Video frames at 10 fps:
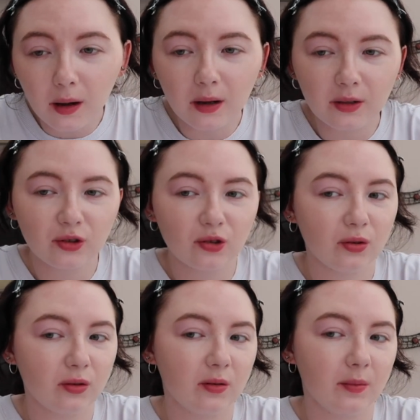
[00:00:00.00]
It just
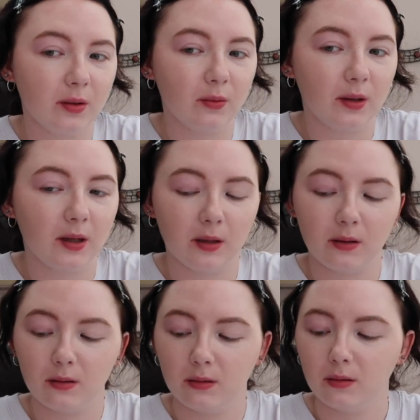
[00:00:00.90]
looks a bit
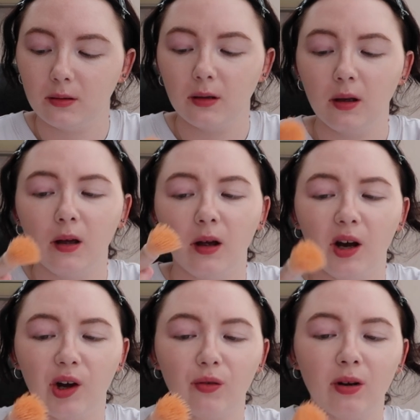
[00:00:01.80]
weird.
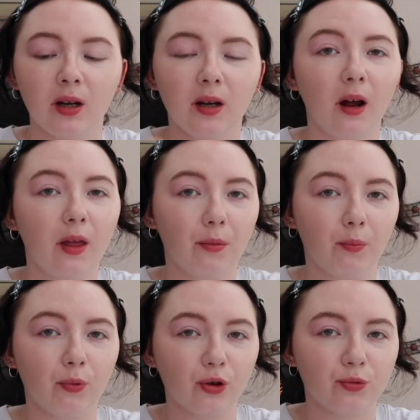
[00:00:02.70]
I really like the
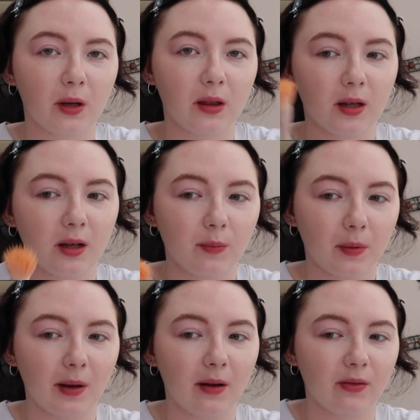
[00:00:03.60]
brush, but I think it'd be
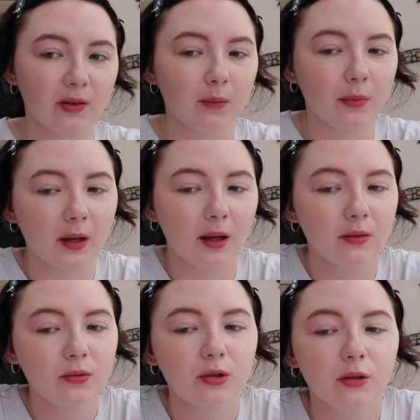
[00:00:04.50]
better for something
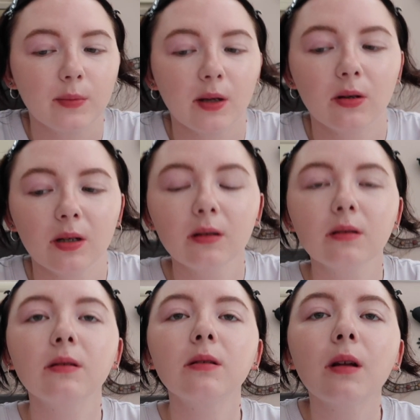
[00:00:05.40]
else, to be
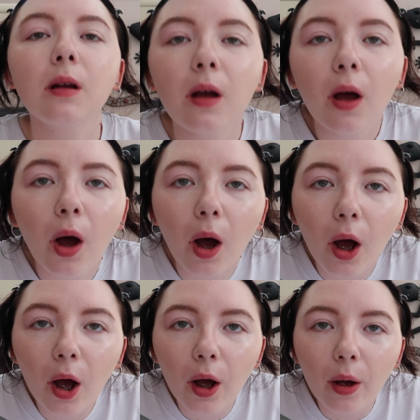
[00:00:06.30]
honest.
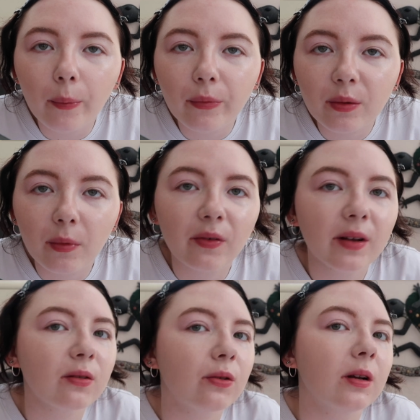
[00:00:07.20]
So my
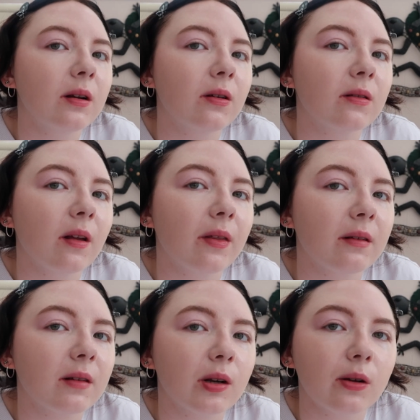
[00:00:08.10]
face currently looks like this.
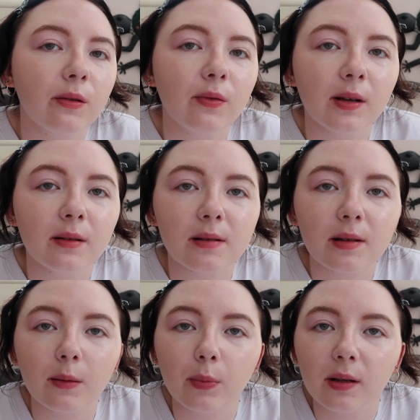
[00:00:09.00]
I don't know if you can
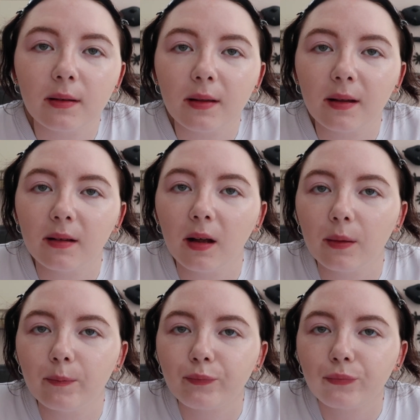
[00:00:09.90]
see, but there's like
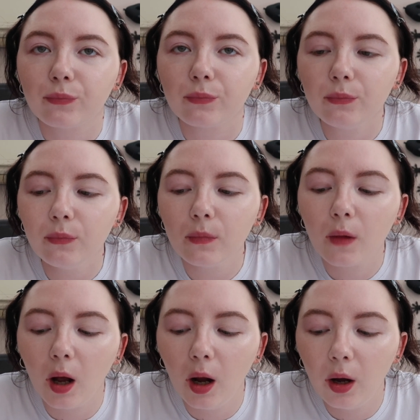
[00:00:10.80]

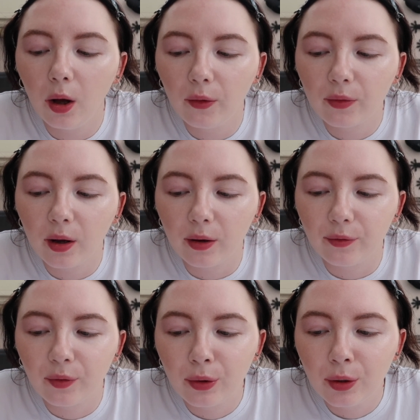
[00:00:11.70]
a lot of kind of